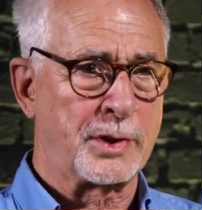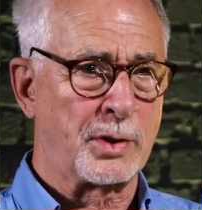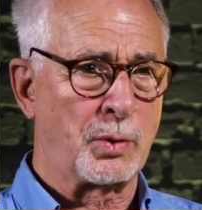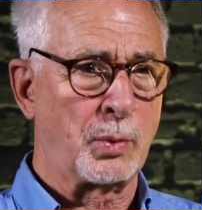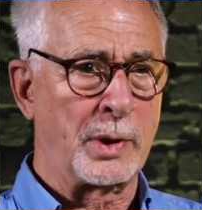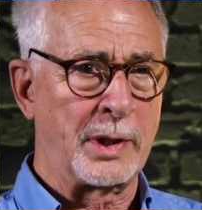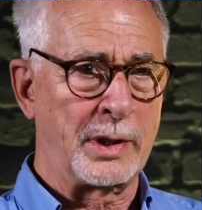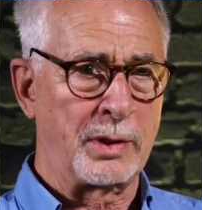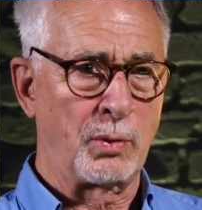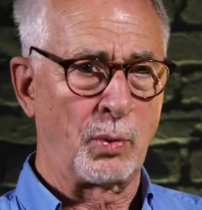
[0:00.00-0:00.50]
the
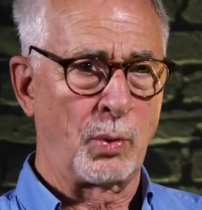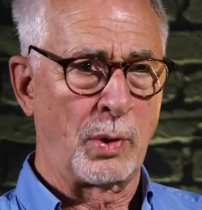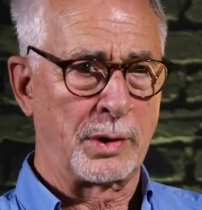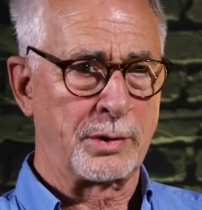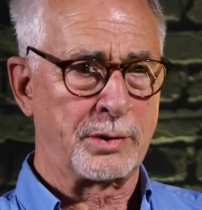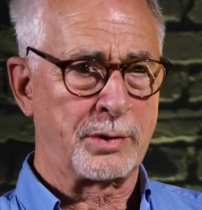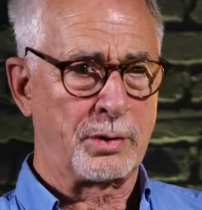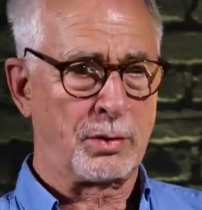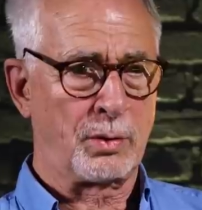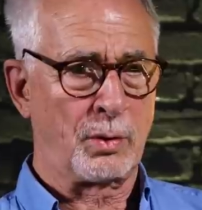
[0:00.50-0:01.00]
way you
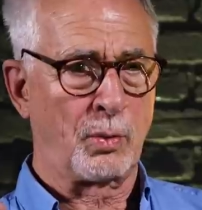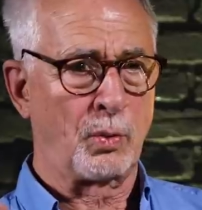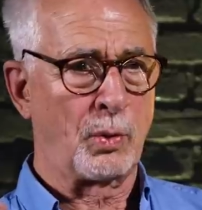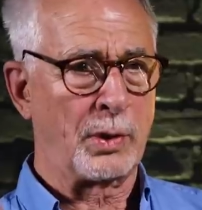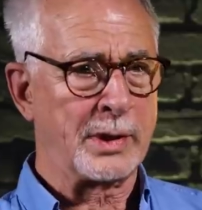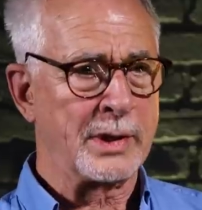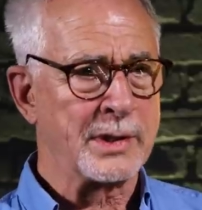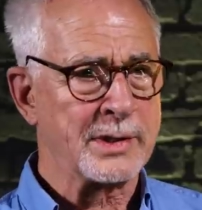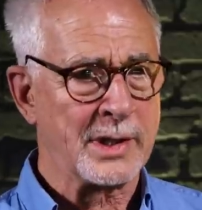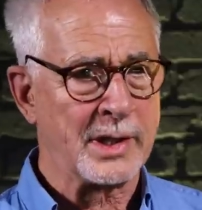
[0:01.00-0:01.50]
want to?
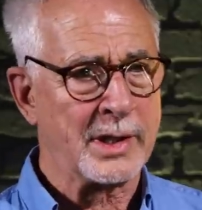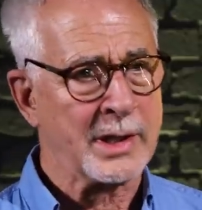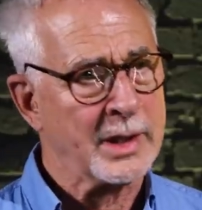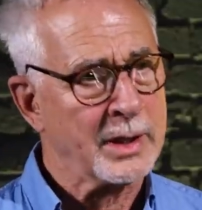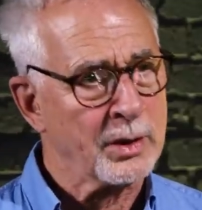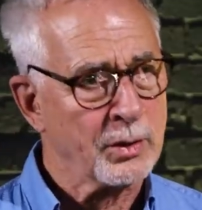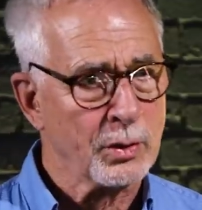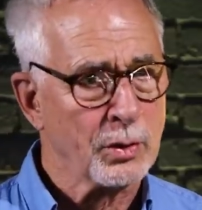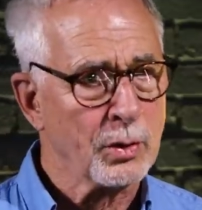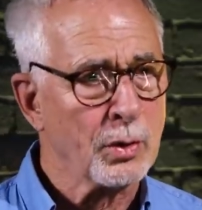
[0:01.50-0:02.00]
What is it
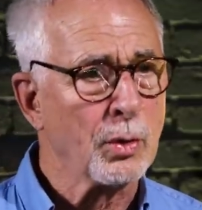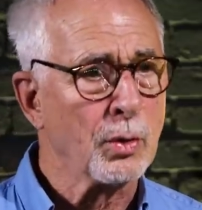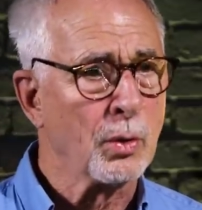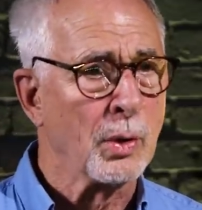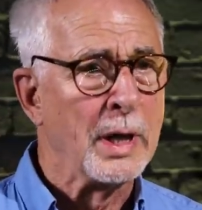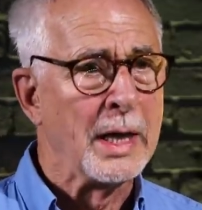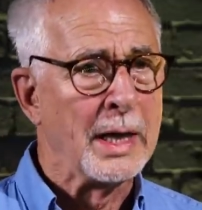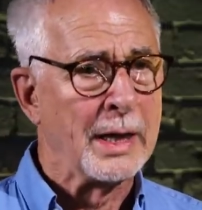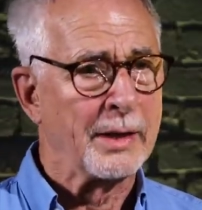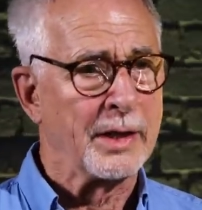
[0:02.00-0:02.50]
in
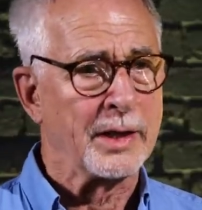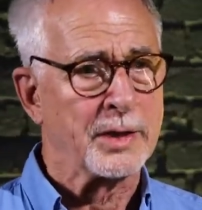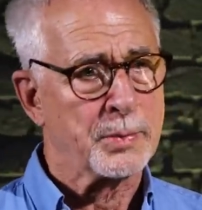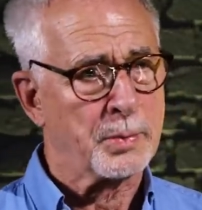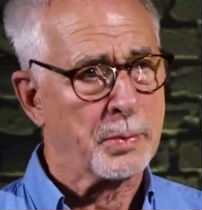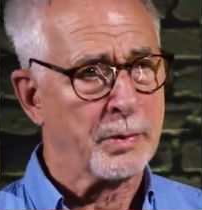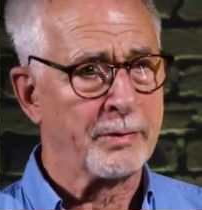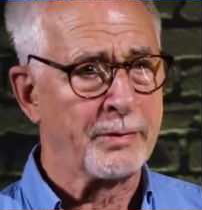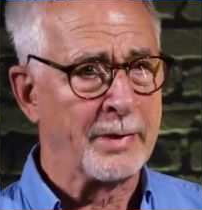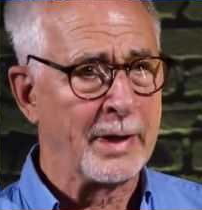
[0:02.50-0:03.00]
you that's
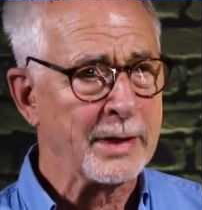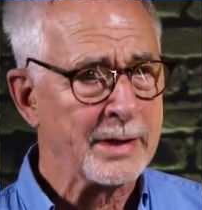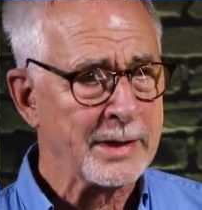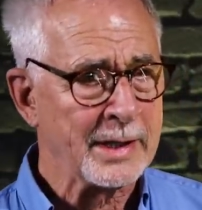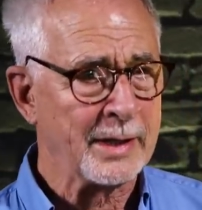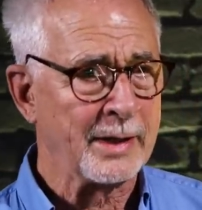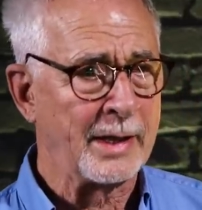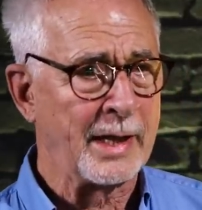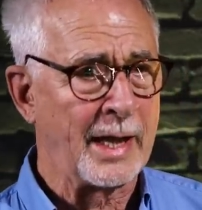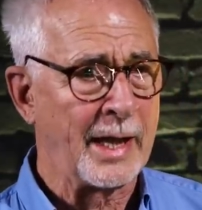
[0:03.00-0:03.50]

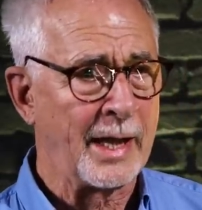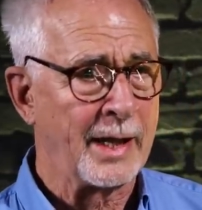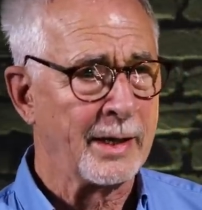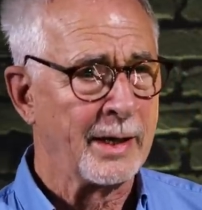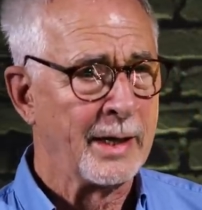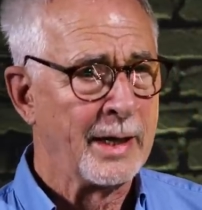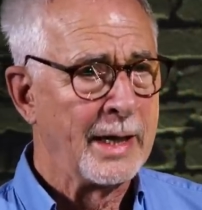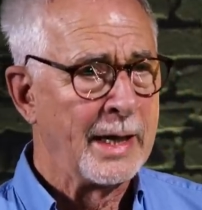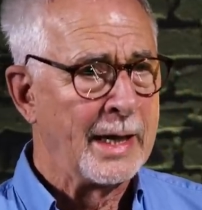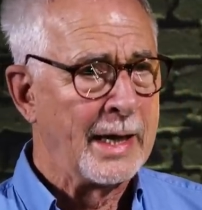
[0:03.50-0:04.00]
preventing that?
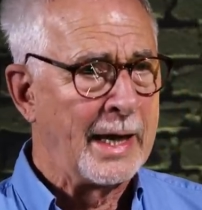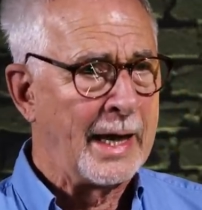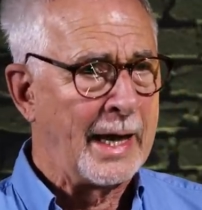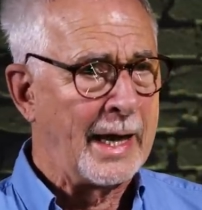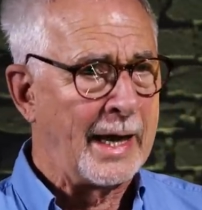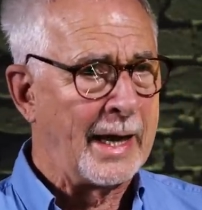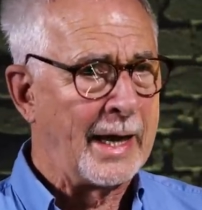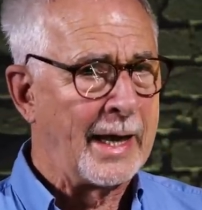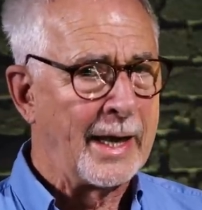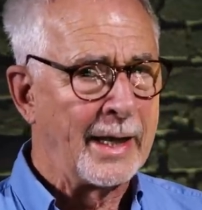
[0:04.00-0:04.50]

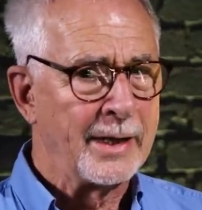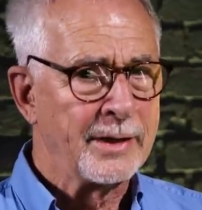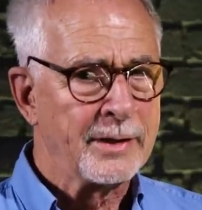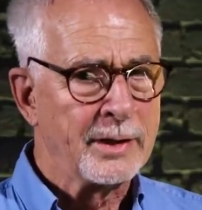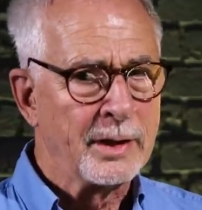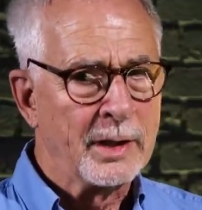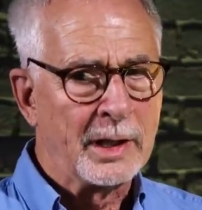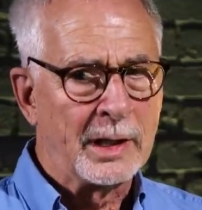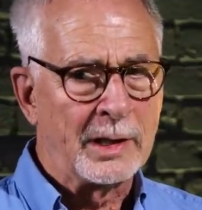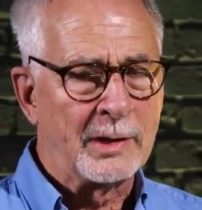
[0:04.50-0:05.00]

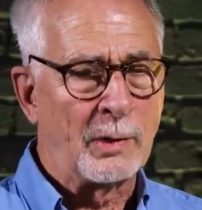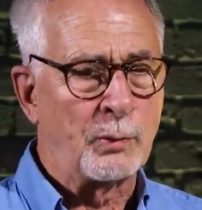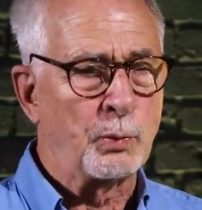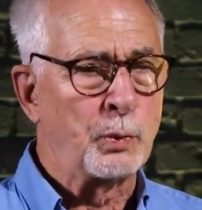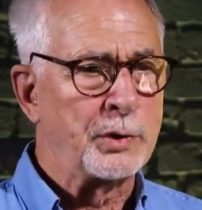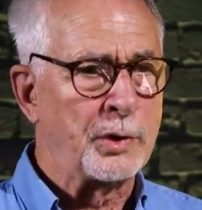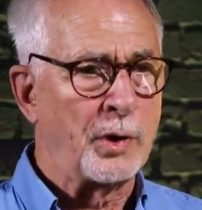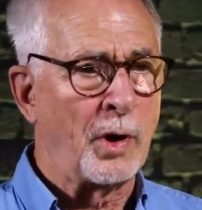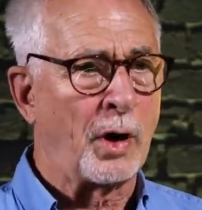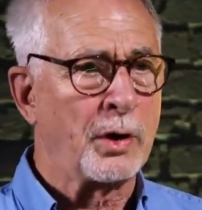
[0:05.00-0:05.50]
And
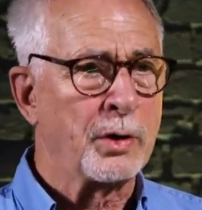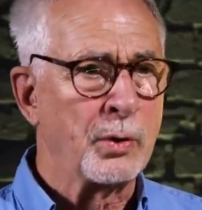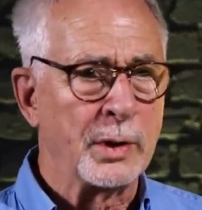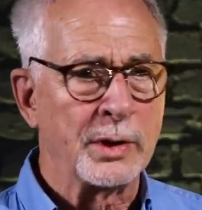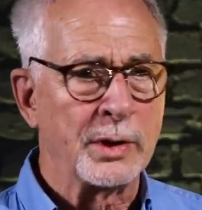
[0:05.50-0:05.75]
would, are you